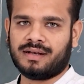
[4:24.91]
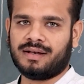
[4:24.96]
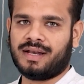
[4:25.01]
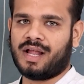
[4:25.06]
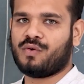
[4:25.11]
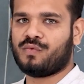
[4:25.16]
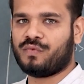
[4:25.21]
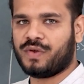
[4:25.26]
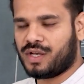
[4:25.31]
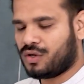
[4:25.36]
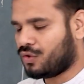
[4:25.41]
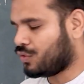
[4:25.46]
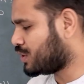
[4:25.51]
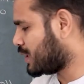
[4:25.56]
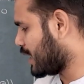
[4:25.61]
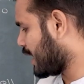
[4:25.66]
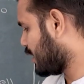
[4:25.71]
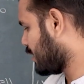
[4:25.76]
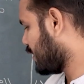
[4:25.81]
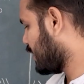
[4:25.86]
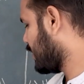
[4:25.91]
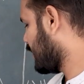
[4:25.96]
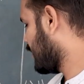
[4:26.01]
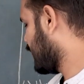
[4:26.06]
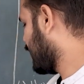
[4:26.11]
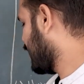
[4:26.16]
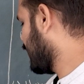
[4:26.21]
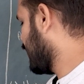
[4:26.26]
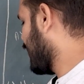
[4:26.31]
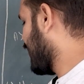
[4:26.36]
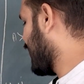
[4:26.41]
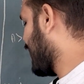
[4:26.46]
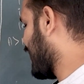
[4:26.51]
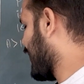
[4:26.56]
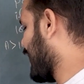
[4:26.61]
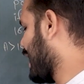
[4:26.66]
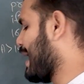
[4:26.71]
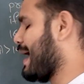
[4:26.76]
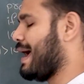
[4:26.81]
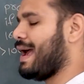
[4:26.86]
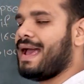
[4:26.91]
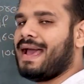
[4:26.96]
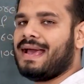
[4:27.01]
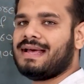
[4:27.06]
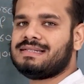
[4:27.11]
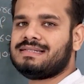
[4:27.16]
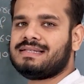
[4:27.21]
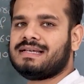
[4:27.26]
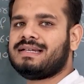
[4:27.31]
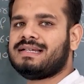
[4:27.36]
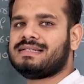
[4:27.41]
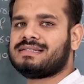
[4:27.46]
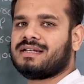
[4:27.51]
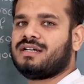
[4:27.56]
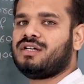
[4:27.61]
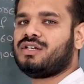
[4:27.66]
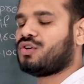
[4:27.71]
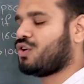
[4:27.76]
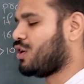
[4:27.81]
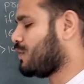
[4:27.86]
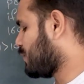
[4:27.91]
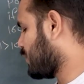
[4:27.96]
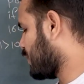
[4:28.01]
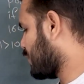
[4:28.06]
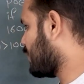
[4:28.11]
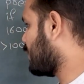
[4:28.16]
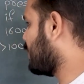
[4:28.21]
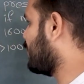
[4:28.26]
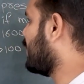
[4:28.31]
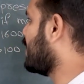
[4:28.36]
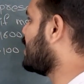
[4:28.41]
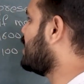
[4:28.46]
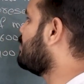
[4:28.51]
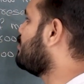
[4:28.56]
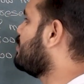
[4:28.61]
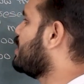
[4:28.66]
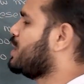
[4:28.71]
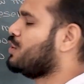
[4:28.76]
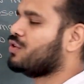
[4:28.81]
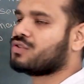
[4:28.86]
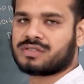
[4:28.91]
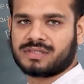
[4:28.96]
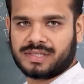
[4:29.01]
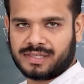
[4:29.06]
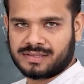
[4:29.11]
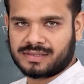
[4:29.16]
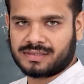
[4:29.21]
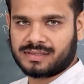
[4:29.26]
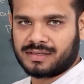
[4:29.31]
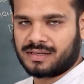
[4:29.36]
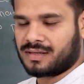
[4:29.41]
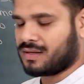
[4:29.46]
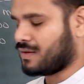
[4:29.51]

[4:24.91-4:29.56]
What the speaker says: Now we know that as a result of one meiosis